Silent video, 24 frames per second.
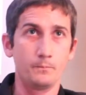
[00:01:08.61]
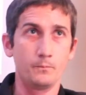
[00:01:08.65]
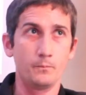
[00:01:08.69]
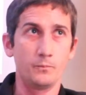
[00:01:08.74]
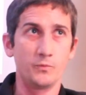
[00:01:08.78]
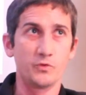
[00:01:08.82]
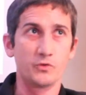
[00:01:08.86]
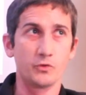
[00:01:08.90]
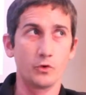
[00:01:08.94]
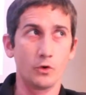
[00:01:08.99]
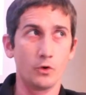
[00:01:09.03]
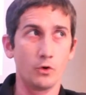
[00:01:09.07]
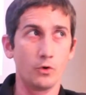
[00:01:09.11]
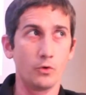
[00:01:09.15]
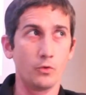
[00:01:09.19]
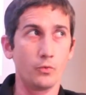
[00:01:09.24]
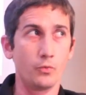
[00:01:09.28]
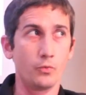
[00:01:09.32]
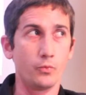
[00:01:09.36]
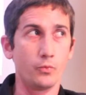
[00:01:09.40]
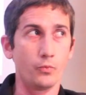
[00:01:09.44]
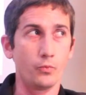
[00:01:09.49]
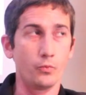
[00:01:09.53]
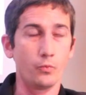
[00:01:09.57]
So
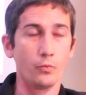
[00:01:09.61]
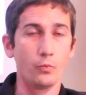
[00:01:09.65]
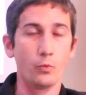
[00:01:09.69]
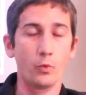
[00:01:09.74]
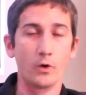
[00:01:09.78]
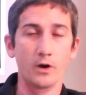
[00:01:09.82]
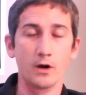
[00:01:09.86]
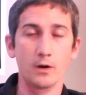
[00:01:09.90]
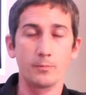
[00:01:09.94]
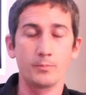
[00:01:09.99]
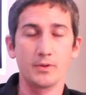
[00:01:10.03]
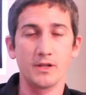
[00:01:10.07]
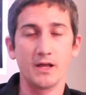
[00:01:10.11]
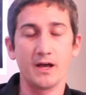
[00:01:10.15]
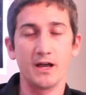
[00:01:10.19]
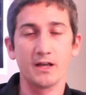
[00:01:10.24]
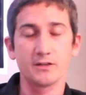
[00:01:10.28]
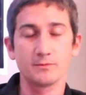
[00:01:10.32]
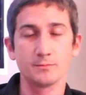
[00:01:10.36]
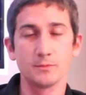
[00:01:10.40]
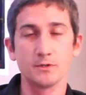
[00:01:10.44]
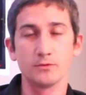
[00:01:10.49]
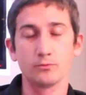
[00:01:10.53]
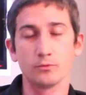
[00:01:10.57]
where
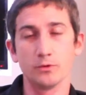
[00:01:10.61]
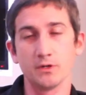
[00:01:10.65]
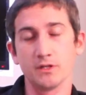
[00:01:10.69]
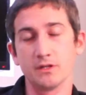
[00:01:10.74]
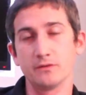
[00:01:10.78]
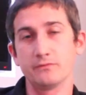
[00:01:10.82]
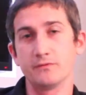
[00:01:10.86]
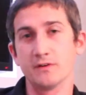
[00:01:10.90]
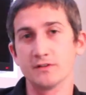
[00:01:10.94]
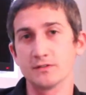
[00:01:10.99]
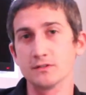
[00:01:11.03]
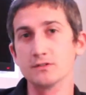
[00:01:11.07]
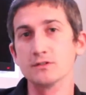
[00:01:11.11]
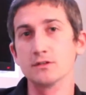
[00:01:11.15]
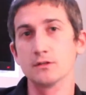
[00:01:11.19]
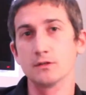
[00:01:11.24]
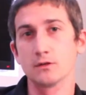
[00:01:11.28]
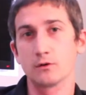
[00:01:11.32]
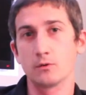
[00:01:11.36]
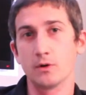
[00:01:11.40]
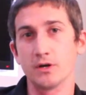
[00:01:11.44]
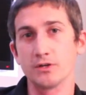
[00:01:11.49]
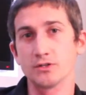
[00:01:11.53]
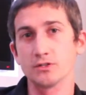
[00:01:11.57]
plasma really fits into the
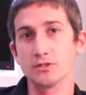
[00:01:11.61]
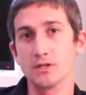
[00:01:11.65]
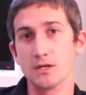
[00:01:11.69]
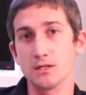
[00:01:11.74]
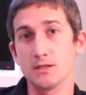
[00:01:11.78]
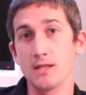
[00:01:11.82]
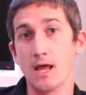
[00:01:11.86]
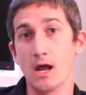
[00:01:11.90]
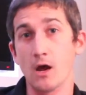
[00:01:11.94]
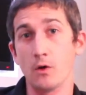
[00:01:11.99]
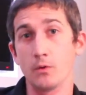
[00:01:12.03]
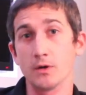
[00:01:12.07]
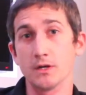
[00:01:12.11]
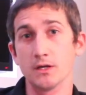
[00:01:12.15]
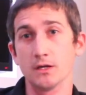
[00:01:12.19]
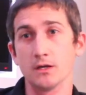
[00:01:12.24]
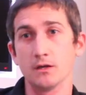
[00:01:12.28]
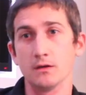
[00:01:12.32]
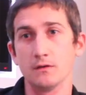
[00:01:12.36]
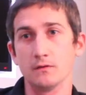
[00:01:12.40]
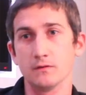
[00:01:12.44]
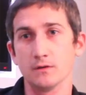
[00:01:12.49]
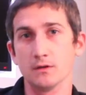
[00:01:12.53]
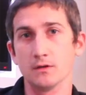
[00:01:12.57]
equation
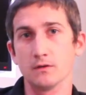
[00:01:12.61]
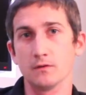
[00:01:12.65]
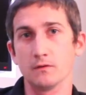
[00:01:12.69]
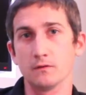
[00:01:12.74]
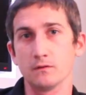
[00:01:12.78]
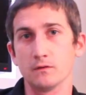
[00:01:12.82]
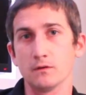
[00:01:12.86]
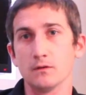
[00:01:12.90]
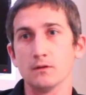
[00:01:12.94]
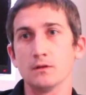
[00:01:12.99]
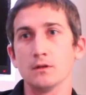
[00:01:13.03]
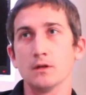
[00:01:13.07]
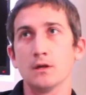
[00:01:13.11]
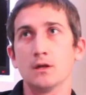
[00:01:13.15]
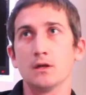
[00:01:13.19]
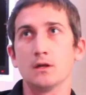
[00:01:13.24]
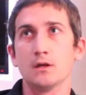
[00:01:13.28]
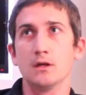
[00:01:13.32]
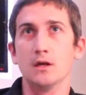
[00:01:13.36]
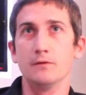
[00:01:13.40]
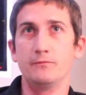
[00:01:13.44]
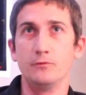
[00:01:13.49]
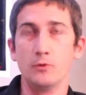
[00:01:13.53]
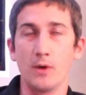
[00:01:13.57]
nowadays is
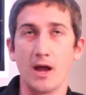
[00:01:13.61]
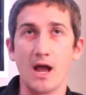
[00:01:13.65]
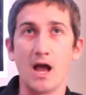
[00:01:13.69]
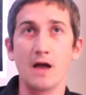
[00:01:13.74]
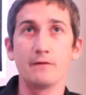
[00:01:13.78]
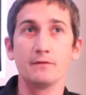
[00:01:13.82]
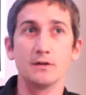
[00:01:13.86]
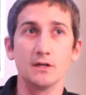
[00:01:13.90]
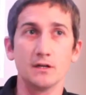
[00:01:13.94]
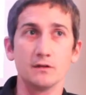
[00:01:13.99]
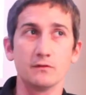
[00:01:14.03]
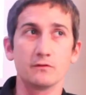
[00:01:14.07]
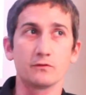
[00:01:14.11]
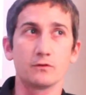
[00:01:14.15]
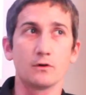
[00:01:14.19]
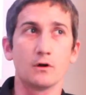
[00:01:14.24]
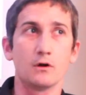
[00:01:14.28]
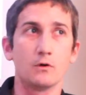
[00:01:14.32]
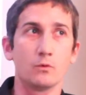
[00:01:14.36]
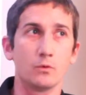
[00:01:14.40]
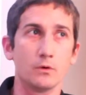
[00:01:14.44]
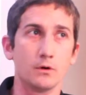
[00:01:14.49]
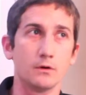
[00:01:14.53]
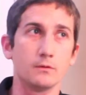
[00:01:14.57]
if you have an
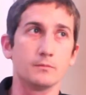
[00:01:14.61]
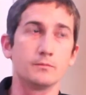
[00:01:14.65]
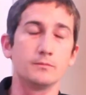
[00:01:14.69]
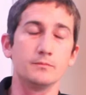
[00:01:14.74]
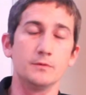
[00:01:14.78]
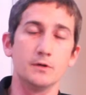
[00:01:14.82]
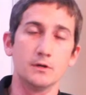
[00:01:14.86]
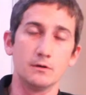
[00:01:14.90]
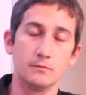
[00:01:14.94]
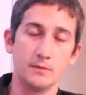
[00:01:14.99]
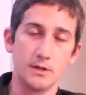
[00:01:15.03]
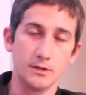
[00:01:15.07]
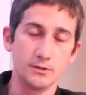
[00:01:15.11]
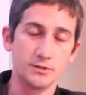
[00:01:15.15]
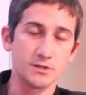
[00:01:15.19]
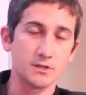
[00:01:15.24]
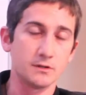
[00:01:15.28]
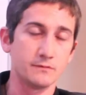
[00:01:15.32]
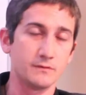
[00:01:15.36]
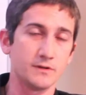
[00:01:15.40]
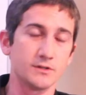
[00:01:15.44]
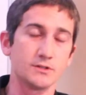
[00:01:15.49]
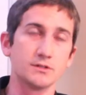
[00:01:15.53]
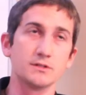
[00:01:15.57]
install where energy
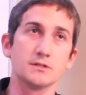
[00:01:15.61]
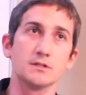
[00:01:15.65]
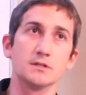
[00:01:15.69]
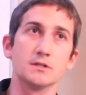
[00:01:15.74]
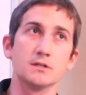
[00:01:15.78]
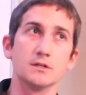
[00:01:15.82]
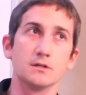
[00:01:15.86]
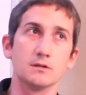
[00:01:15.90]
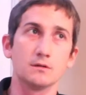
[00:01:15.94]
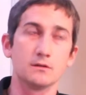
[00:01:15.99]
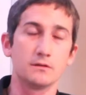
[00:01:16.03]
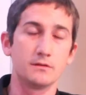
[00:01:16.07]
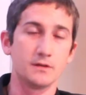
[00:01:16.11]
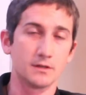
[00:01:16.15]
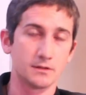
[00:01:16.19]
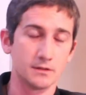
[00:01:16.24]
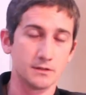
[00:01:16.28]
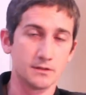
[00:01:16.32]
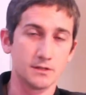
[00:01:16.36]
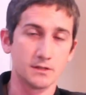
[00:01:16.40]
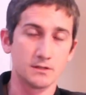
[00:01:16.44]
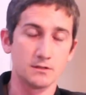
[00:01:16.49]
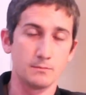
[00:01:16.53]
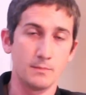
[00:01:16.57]
efficiency,
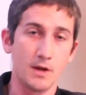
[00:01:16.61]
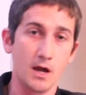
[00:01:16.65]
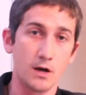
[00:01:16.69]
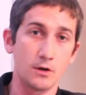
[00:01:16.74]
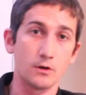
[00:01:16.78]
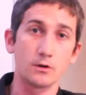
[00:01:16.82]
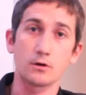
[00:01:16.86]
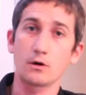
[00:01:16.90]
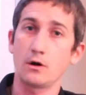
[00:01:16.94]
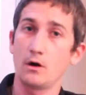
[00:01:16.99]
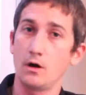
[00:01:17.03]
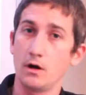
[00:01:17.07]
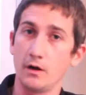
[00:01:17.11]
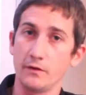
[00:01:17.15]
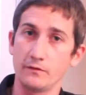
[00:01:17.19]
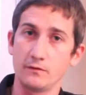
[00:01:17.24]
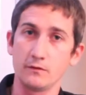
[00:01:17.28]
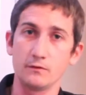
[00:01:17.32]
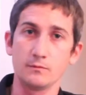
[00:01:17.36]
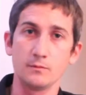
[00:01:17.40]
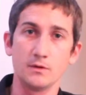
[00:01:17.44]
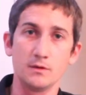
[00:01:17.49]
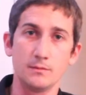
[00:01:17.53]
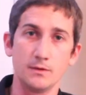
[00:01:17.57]
thickness doesn't matter, cost
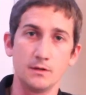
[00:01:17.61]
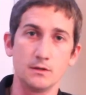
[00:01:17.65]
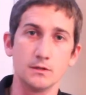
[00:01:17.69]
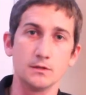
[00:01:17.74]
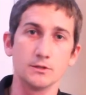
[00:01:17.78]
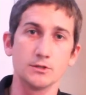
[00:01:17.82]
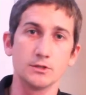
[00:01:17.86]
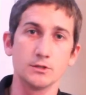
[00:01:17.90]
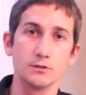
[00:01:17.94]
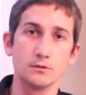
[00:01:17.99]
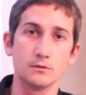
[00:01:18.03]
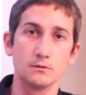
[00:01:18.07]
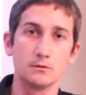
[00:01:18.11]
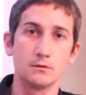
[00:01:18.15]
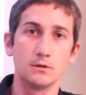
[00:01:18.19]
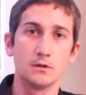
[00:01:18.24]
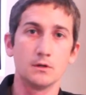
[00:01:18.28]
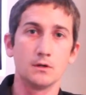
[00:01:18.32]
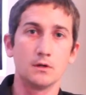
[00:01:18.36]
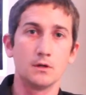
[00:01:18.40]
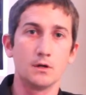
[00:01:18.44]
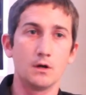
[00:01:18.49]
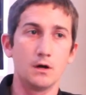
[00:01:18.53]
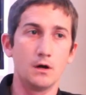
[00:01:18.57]
is maybe an issue,
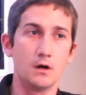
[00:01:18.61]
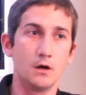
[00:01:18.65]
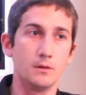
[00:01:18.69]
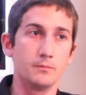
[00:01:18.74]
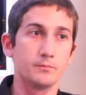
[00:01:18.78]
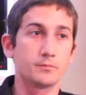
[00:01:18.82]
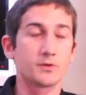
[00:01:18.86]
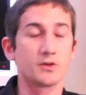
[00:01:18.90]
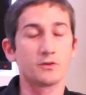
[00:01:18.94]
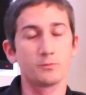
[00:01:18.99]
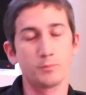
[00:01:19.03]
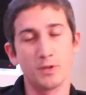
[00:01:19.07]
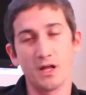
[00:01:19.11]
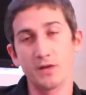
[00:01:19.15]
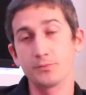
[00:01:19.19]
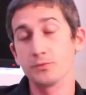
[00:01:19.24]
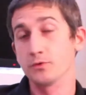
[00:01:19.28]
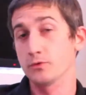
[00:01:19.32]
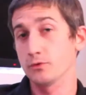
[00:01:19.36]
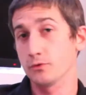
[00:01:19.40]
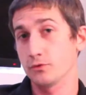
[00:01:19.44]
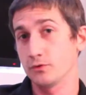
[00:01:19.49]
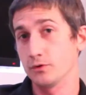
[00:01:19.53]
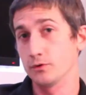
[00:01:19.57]
because
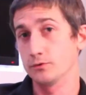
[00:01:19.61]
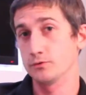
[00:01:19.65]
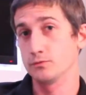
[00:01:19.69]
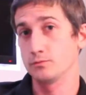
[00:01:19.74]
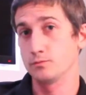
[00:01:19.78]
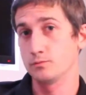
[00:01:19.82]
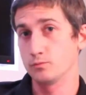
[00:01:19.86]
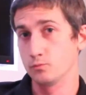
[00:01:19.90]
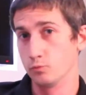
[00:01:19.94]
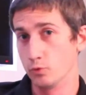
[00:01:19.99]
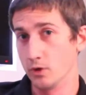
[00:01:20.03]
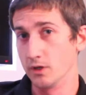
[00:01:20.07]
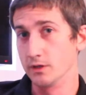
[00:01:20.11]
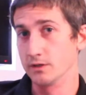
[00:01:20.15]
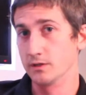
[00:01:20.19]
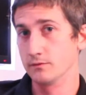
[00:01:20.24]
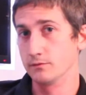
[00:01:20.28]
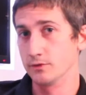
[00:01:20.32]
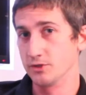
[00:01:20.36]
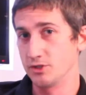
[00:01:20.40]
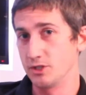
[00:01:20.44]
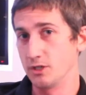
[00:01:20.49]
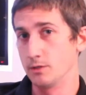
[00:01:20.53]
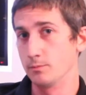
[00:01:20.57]
plasmas are still
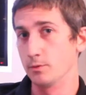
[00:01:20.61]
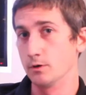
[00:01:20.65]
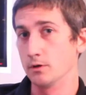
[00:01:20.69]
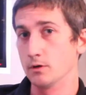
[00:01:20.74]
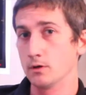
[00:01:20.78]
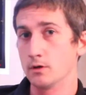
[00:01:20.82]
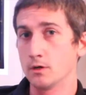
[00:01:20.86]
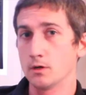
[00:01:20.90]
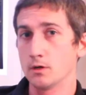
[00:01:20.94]
relatively cheaper.